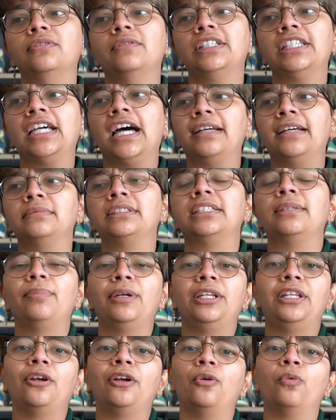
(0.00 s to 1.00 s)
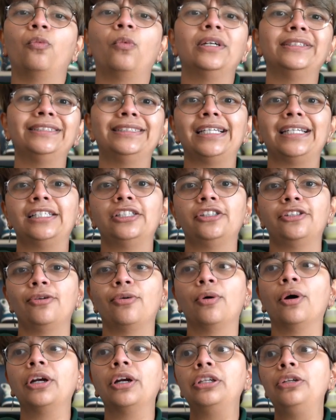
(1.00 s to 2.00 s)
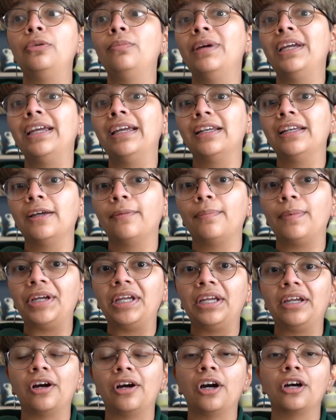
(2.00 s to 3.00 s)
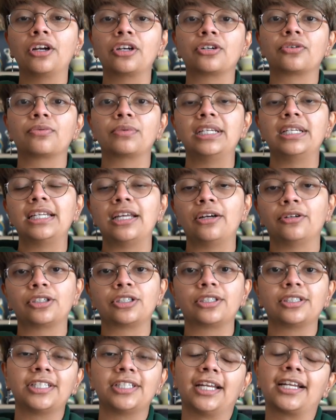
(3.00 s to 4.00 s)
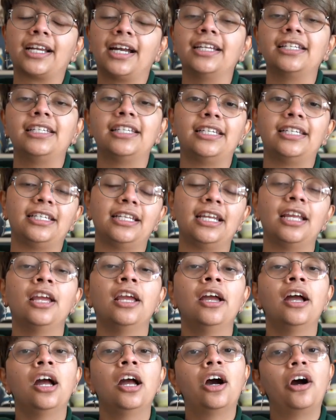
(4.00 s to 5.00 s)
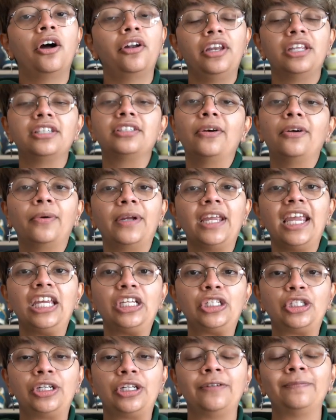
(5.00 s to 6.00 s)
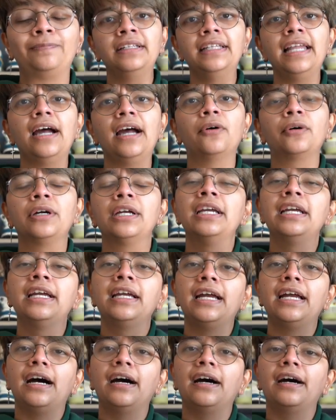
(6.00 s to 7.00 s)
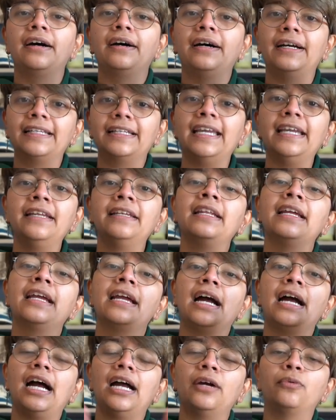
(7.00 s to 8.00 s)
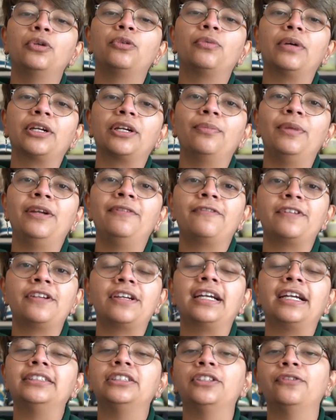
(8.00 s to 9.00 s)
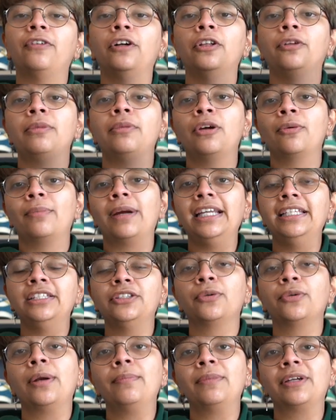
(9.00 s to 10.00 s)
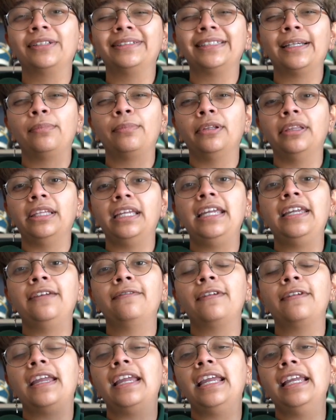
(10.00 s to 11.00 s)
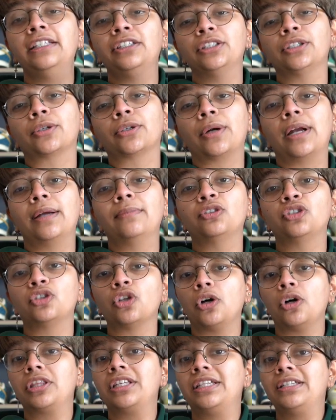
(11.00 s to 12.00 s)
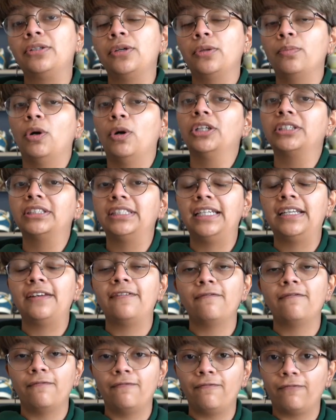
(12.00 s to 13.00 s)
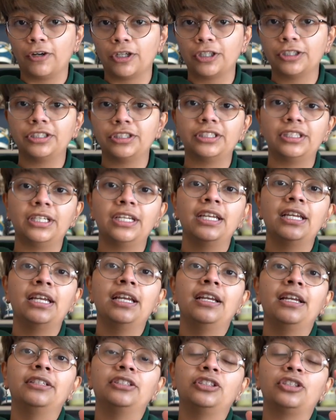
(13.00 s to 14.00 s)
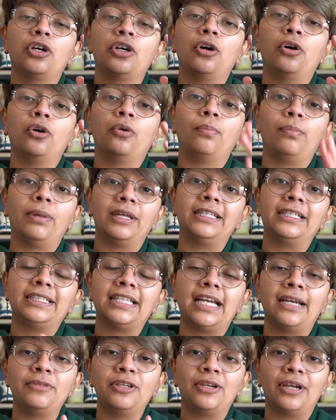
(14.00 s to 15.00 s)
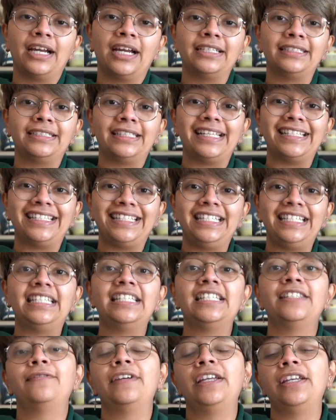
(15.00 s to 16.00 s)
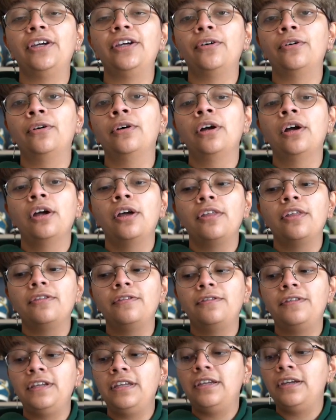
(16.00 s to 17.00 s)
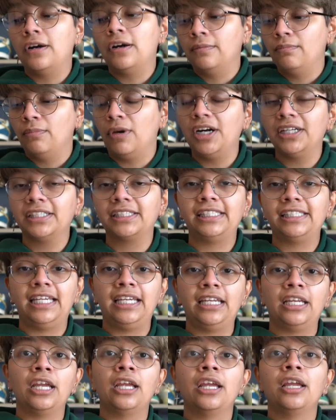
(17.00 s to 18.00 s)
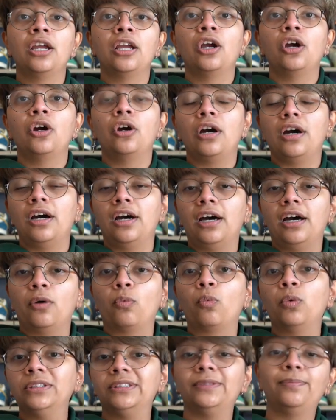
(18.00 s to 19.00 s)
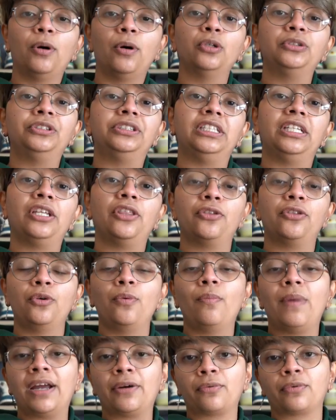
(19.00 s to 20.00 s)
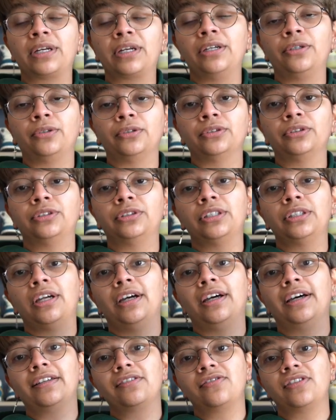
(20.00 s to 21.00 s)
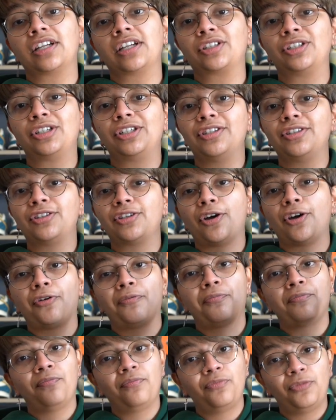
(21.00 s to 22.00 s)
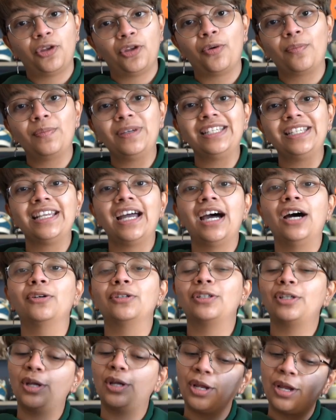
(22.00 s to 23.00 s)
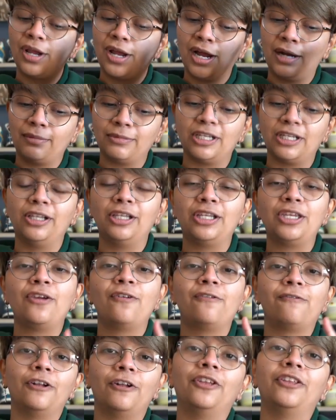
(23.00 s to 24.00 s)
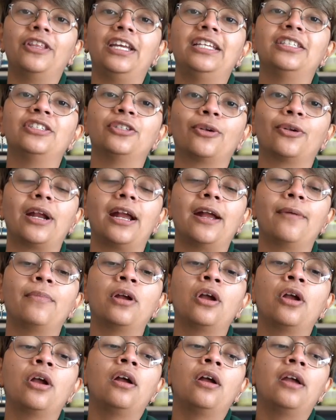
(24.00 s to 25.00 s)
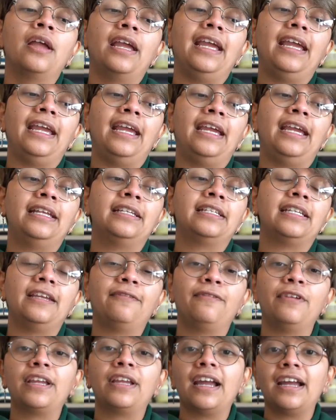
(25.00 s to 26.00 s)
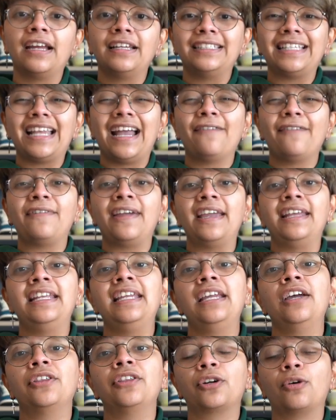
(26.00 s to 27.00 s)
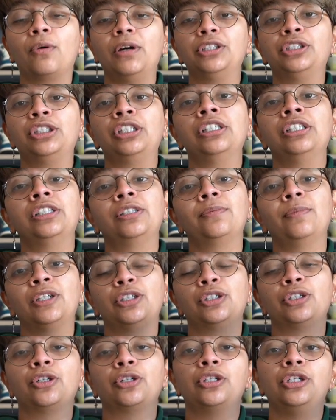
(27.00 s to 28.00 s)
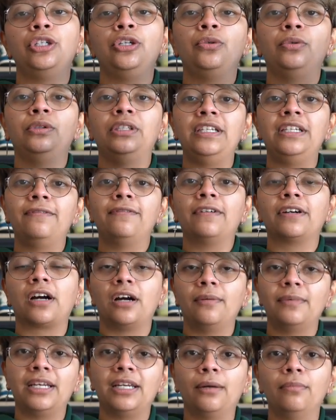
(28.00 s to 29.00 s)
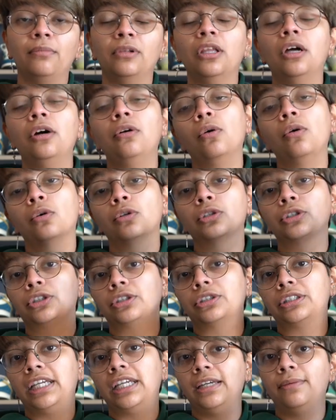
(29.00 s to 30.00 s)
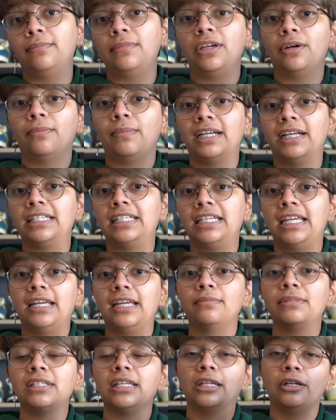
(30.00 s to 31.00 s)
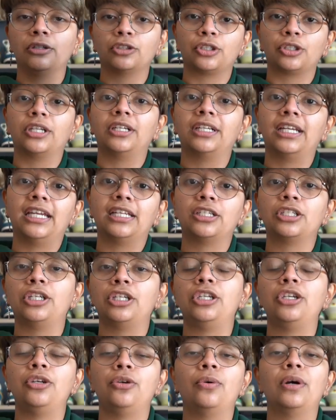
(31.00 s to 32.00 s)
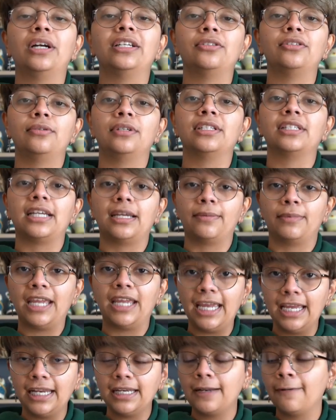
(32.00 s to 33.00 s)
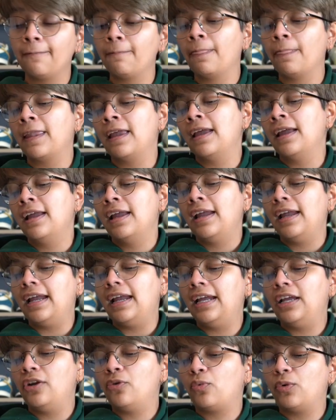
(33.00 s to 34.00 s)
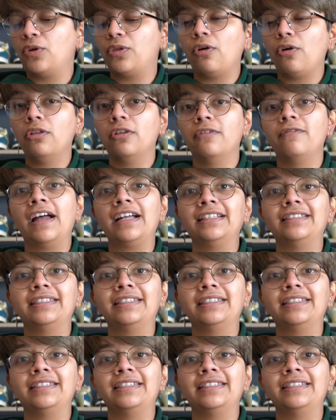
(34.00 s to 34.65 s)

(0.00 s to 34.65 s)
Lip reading: the times, depending on what size you are, you may end up paying under retail, just like I did on this occasion. Now, again, I would recommend for you guys to follow me on my Instagram because I believe Instagram saw this unboxing first. So by the time you guys see this video, the unboxing was posted through my Reels section. So don't miss out. I'm telling you, follow the Instagram. And if you guys have any other questions, make sure you leave a comment down below or just hit me on my DMs and I'll try to get to you as soon as I can. And with all of that